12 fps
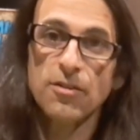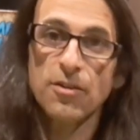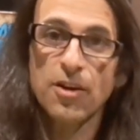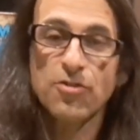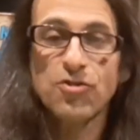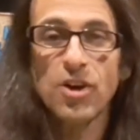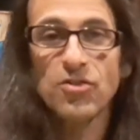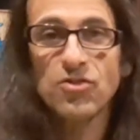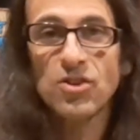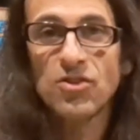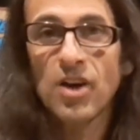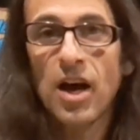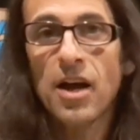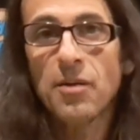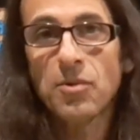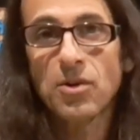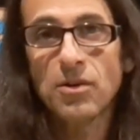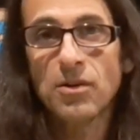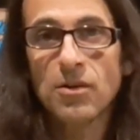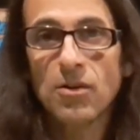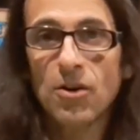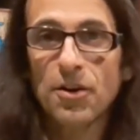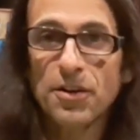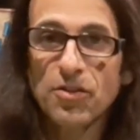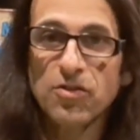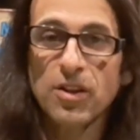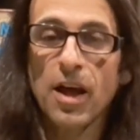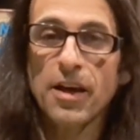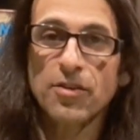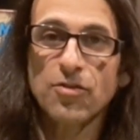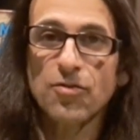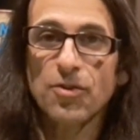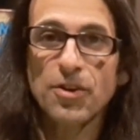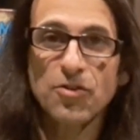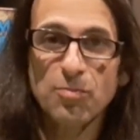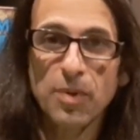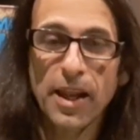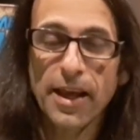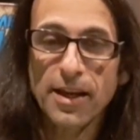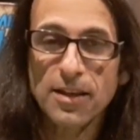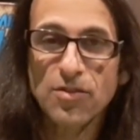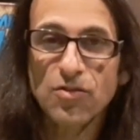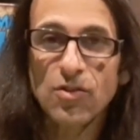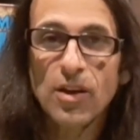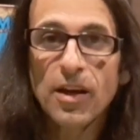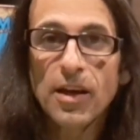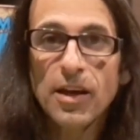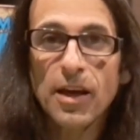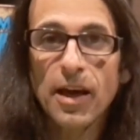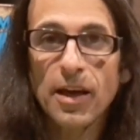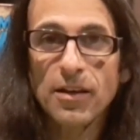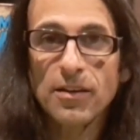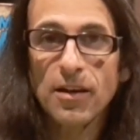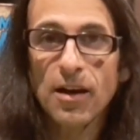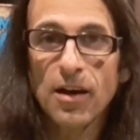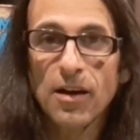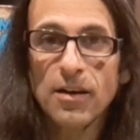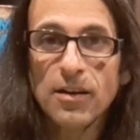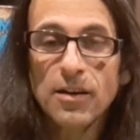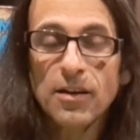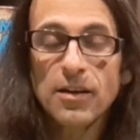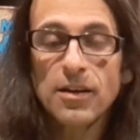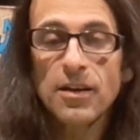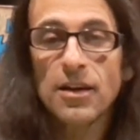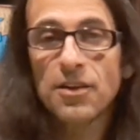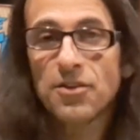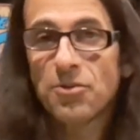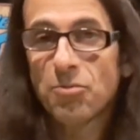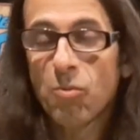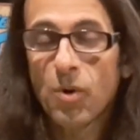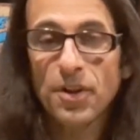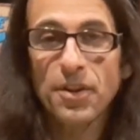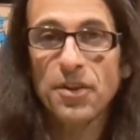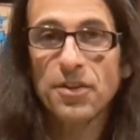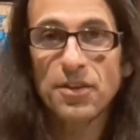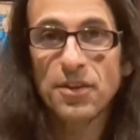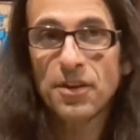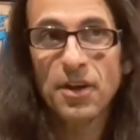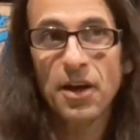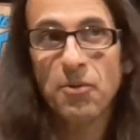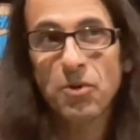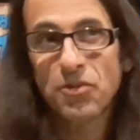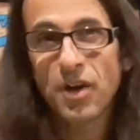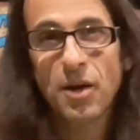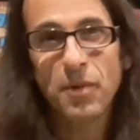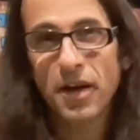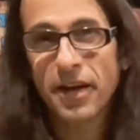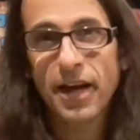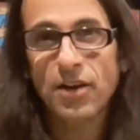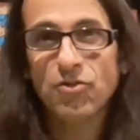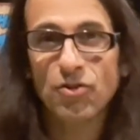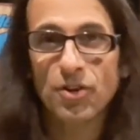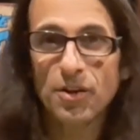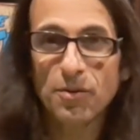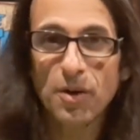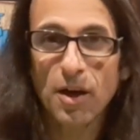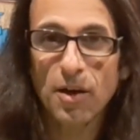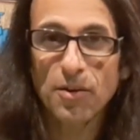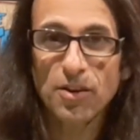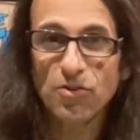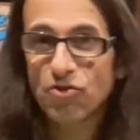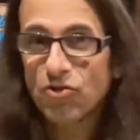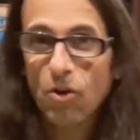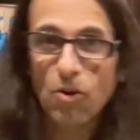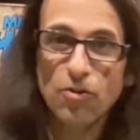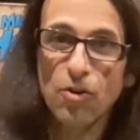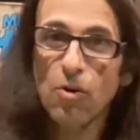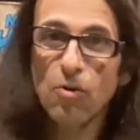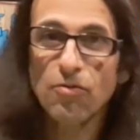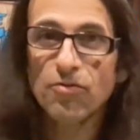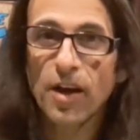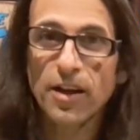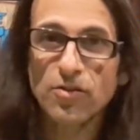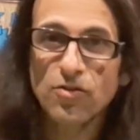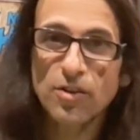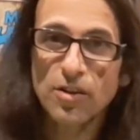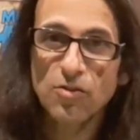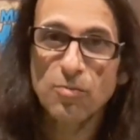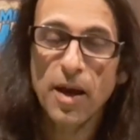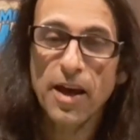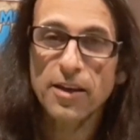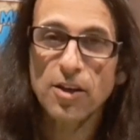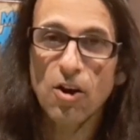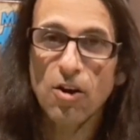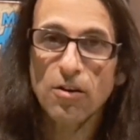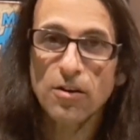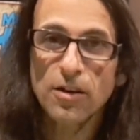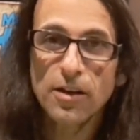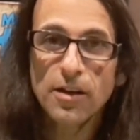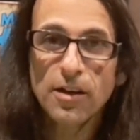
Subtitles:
adjust the timer on his lights for his plants. And one time I actually installed a whole fence in his backyard.